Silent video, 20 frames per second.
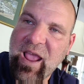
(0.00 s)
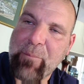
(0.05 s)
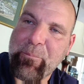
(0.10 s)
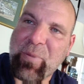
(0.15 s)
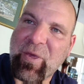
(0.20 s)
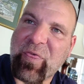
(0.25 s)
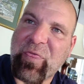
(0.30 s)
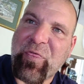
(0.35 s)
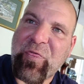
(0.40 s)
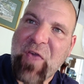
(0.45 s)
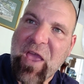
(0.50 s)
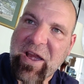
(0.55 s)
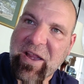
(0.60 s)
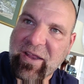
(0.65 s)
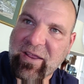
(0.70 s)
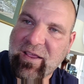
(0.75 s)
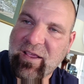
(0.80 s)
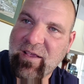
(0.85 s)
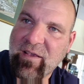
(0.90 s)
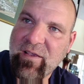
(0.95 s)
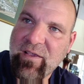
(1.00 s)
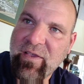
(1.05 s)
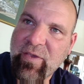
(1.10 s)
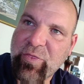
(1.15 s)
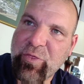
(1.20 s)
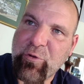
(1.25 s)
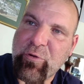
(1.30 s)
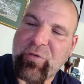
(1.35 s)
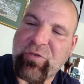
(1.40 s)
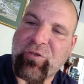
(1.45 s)
Pathetic.
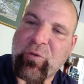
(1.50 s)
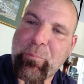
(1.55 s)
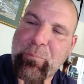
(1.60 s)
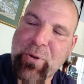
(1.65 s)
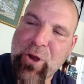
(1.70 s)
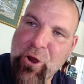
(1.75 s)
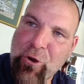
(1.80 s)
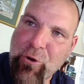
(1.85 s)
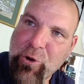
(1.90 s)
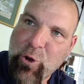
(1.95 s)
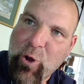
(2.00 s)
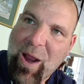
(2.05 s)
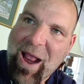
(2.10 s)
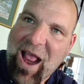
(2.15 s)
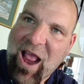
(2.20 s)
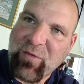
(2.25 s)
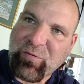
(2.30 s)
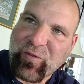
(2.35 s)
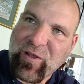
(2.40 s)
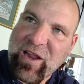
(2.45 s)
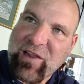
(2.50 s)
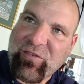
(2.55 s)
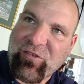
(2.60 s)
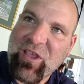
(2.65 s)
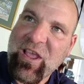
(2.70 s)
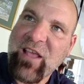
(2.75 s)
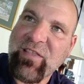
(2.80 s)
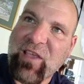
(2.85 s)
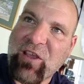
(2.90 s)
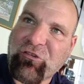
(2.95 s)
They're superior
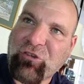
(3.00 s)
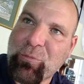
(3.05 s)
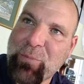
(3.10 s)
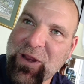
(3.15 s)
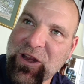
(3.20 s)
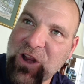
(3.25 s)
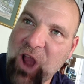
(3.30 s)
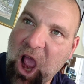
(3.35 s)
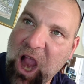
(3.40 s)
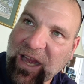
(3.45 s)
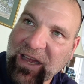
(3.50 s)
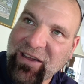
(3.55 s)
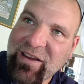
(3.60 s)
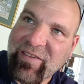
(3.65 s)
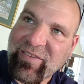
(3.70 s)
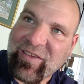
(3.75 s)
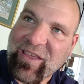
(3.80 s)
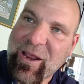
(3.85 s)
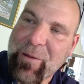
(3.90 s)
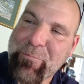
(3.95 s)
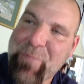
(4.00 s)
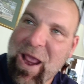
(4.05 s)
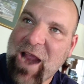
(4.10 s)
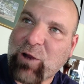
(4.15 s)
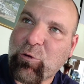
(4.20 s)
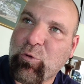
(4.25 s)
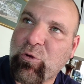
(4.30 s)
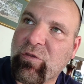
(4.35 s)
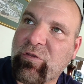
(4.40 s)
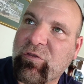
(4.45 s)
athletes. They should be knocking this kid
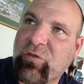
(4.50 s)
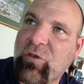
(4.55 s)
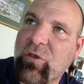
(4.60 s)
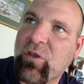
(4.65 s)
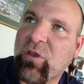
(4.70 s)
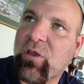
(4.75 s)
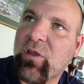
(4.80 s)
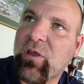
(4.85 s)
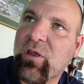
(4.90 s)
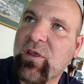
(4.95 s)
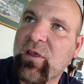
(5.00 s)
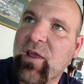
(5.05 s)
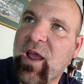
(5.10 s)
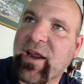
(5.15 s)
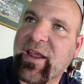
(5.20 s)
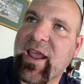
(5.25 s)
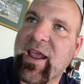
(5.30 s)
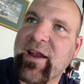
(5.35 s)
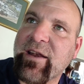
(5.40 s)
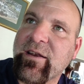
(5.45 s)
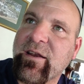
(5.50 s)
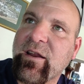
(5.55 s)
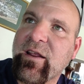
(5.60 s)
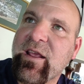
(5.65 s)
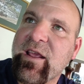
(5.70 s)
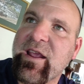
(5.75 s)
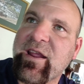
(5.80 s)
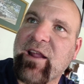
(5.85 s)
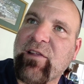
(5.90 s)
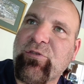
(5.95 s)
backwards. Again,
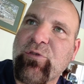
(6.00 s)
he